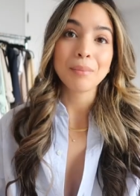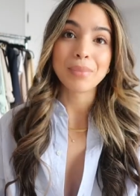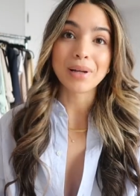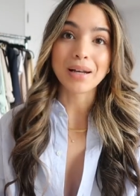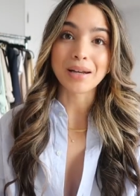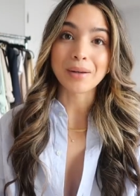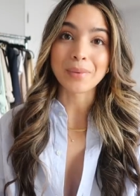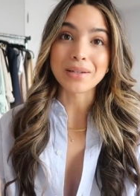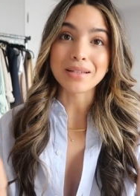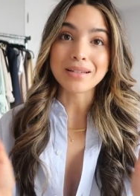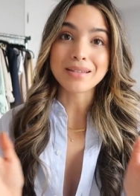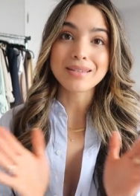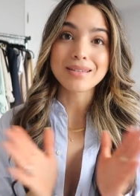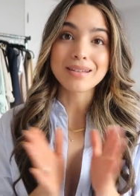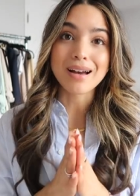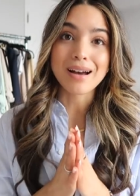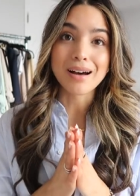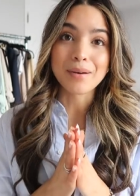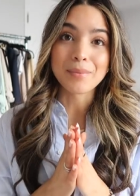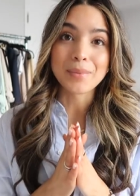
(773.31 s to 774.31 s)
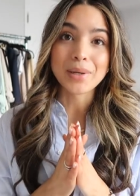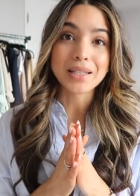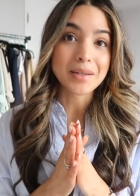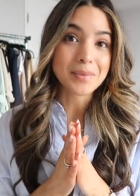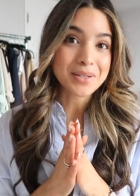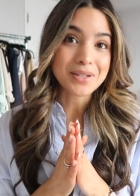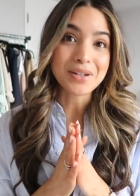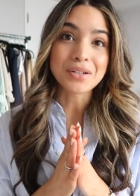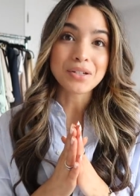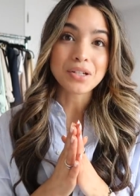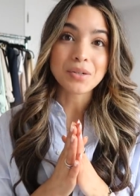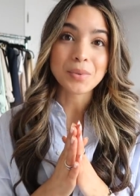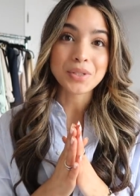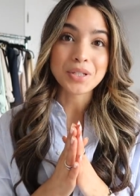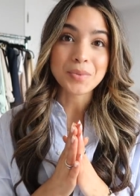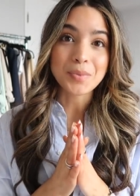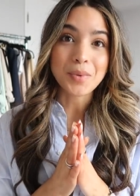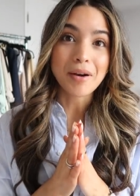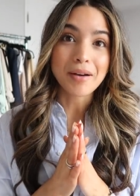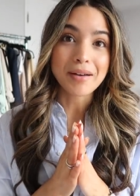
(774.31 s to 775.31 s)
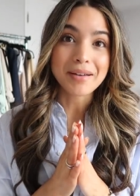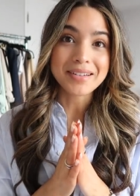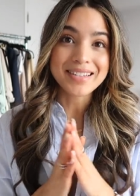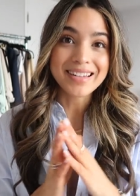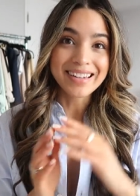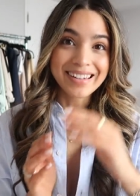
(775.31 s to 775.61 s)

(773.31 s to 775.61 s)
But anyways, um, let me talk to you about these products.